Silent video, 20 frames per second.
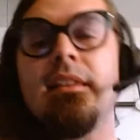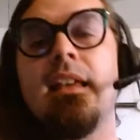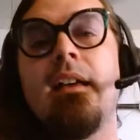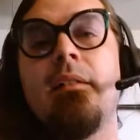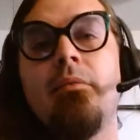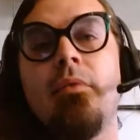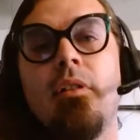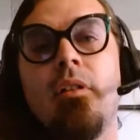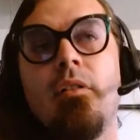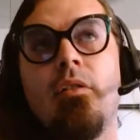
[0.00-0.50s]

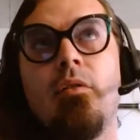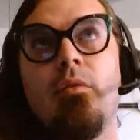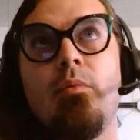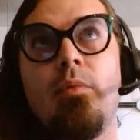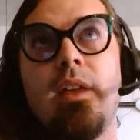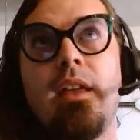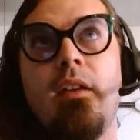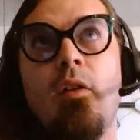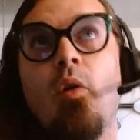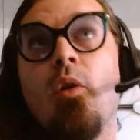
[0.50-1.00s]
that
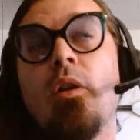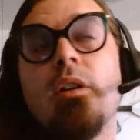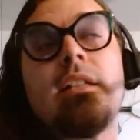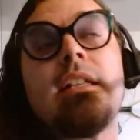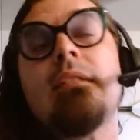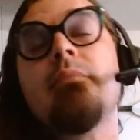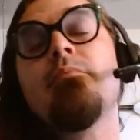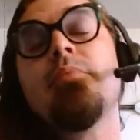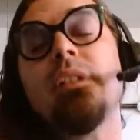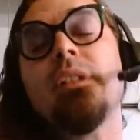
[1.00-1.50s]
we or
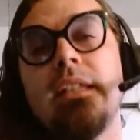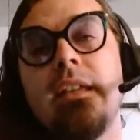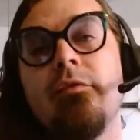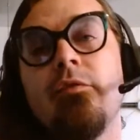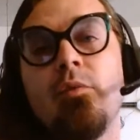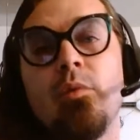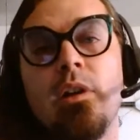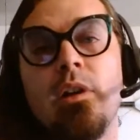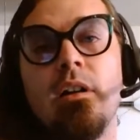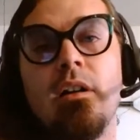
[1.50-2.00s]
didn't
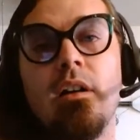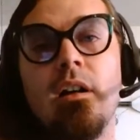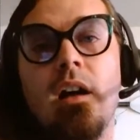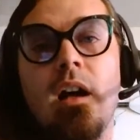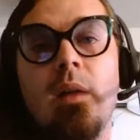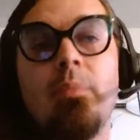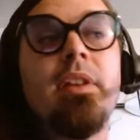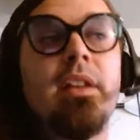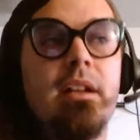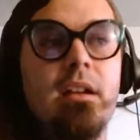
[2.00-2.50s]
believe were
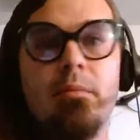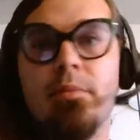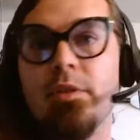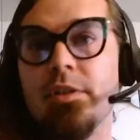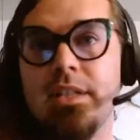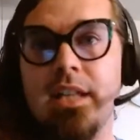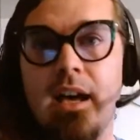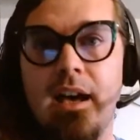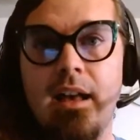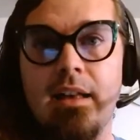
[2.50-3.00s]

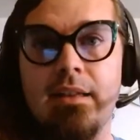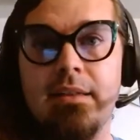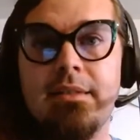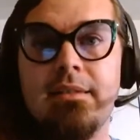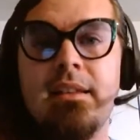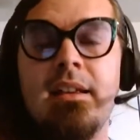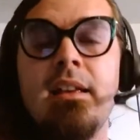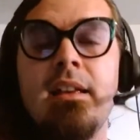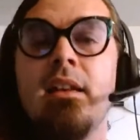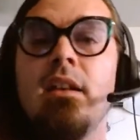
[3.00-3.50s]
applicable to
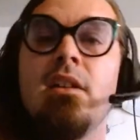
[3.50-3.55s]
us.